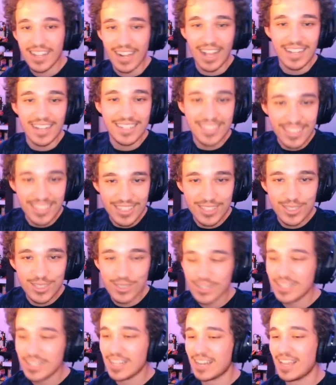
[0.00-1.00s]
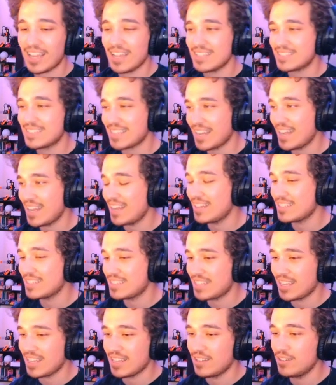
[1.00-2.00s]
I didn't do it, and I died
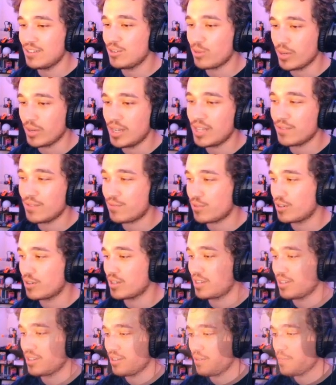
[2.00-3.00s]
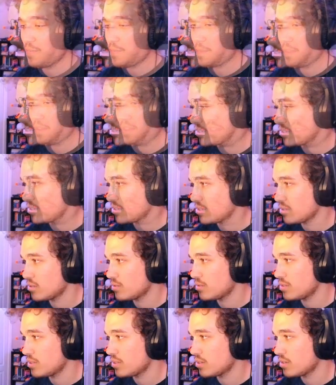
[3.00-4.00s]
instead, greeting for a kill. Oh
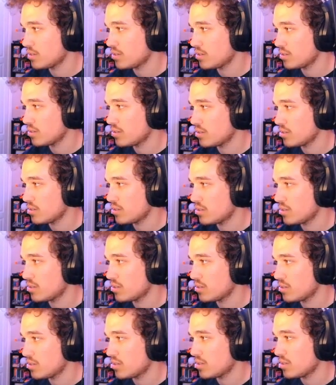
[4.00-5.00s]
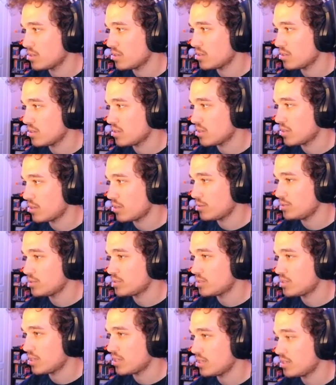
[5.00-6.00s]
dear. Oh, he's just
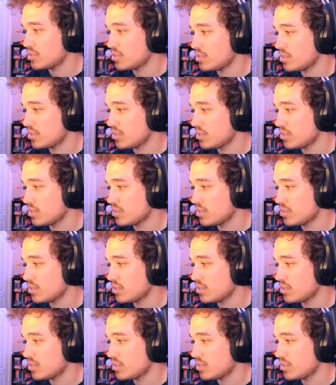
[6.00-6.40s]
dead, isn't he?